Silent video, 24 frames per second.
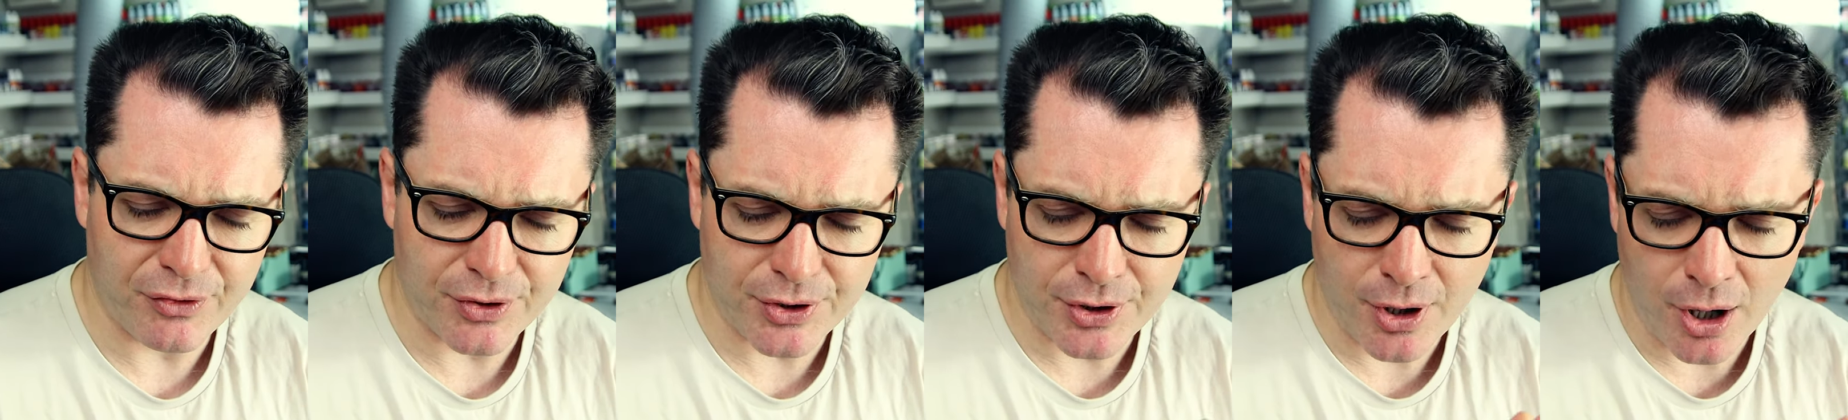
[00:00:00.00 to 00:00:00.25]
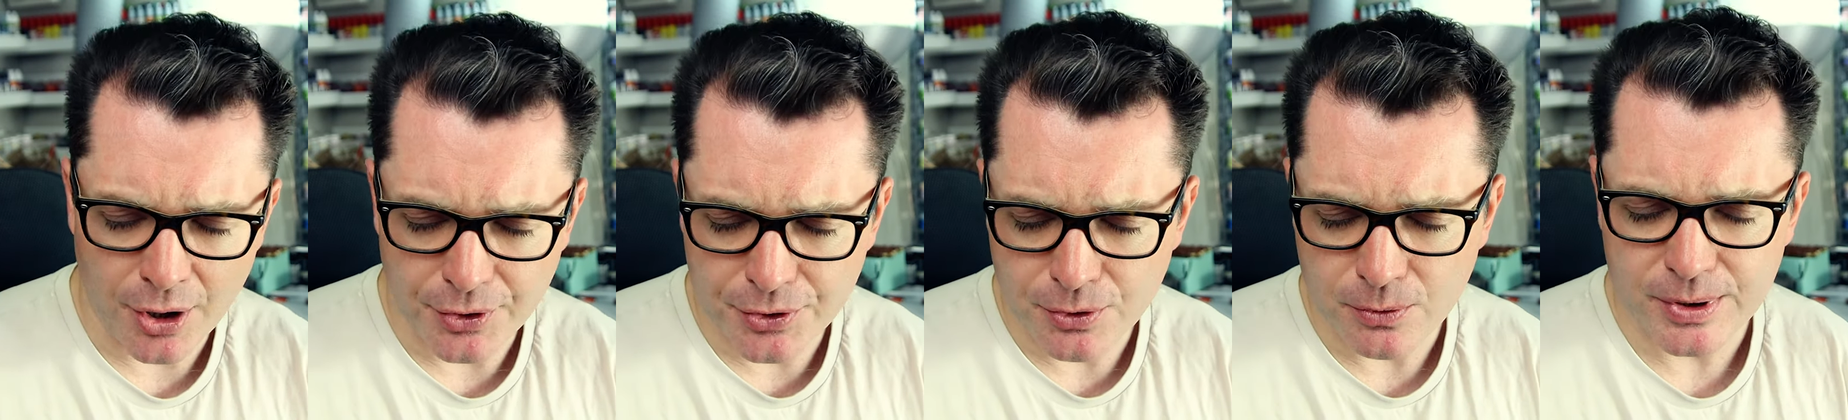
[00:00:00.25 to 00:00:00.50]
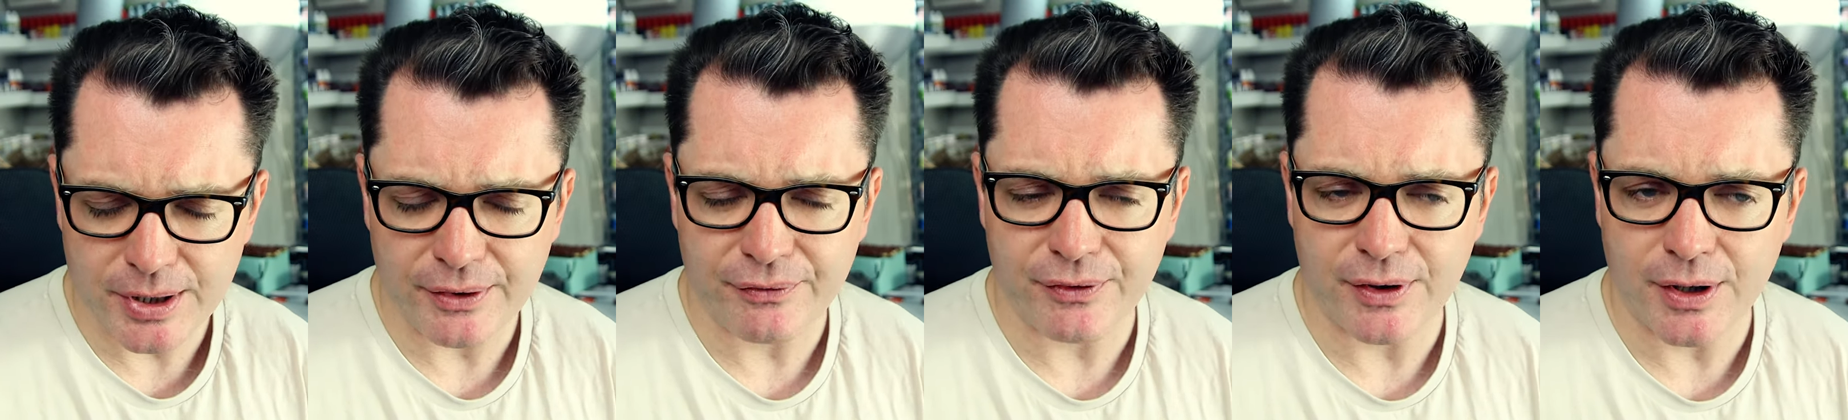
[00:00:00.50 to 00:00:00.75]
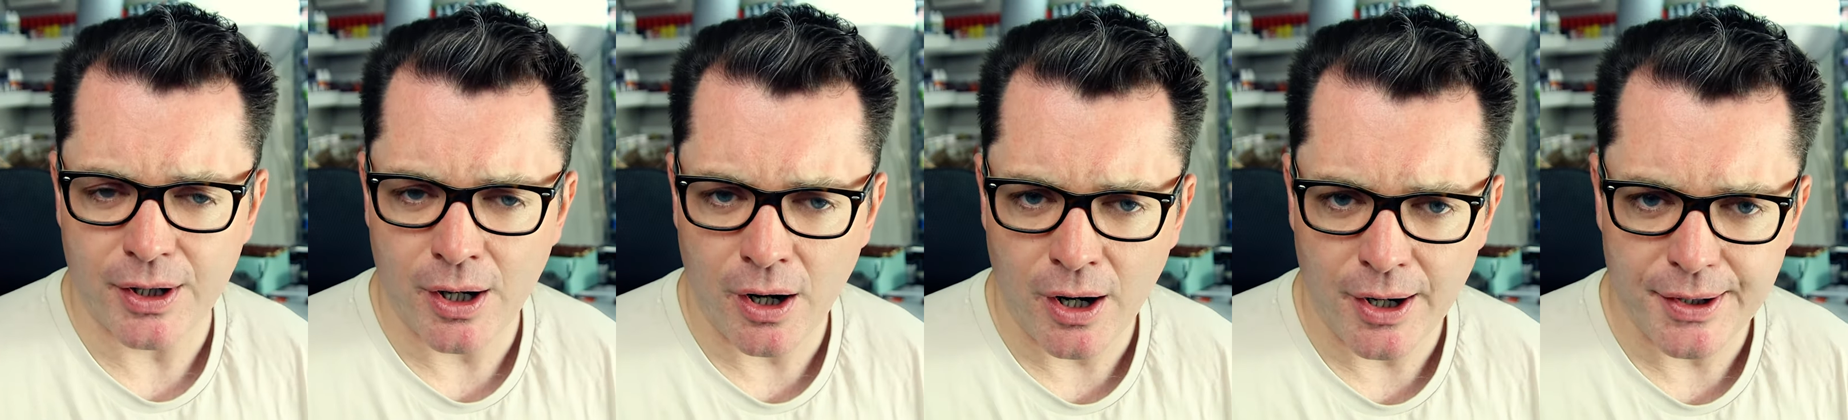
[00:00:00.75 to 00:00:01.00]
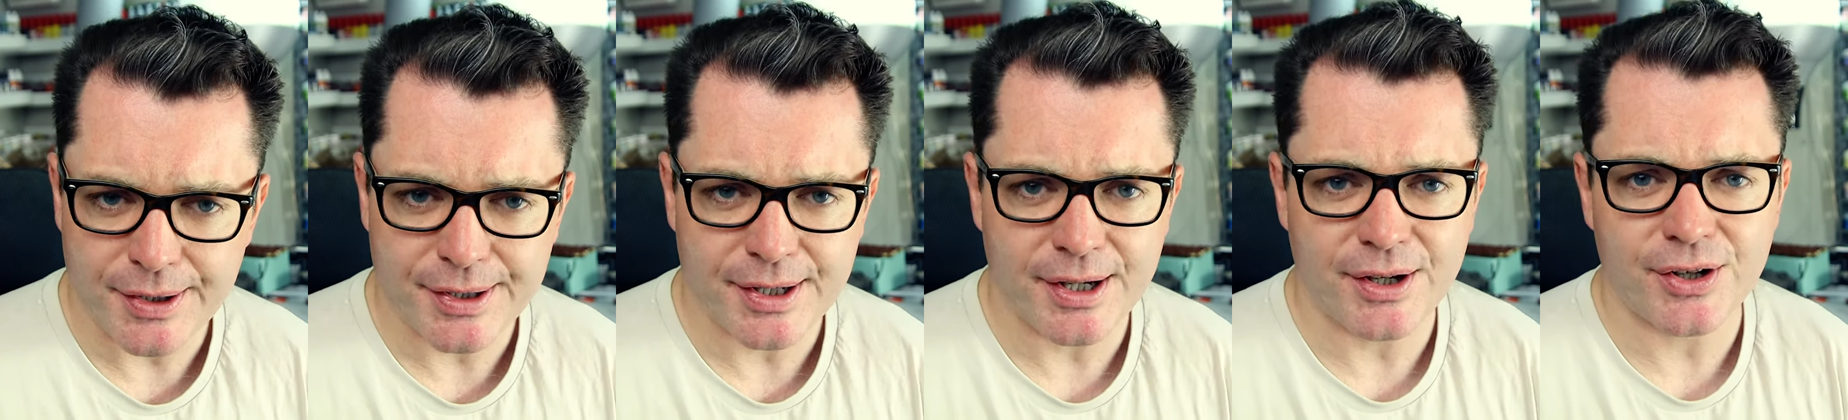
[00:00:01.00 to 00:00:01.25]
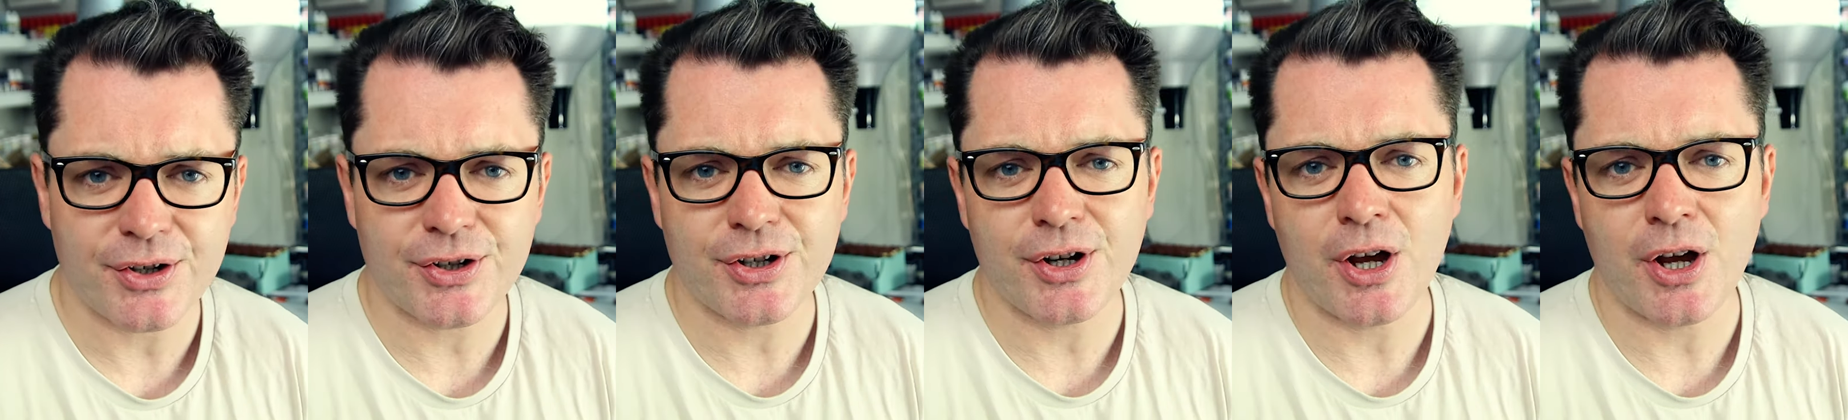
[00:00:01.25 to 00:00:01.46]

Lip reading: titles, different guises.